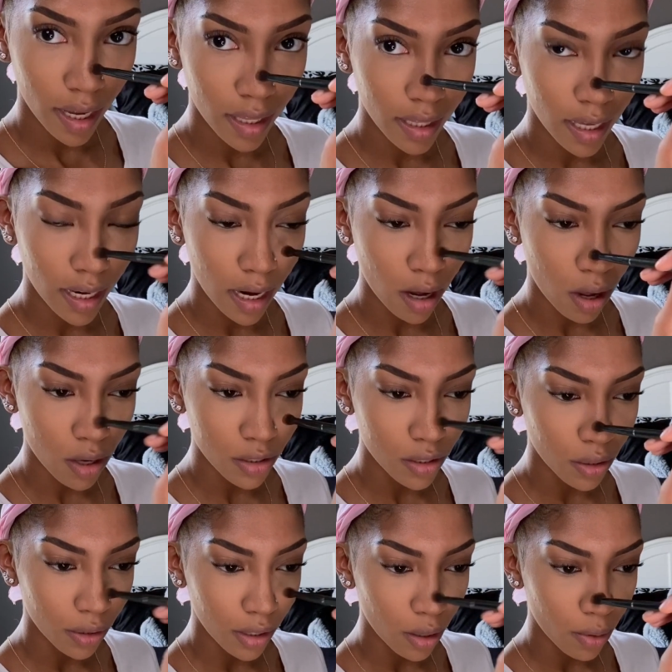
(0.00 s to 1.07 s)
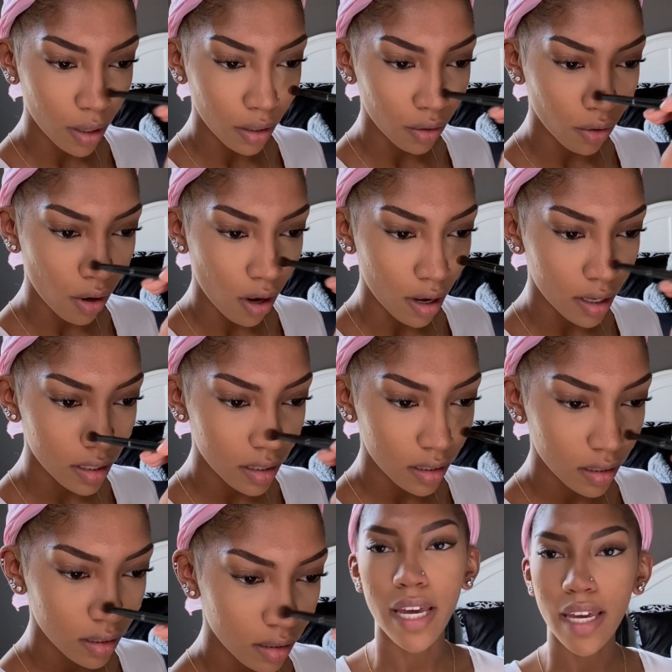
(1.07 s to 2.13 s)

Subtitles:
and then I also go across.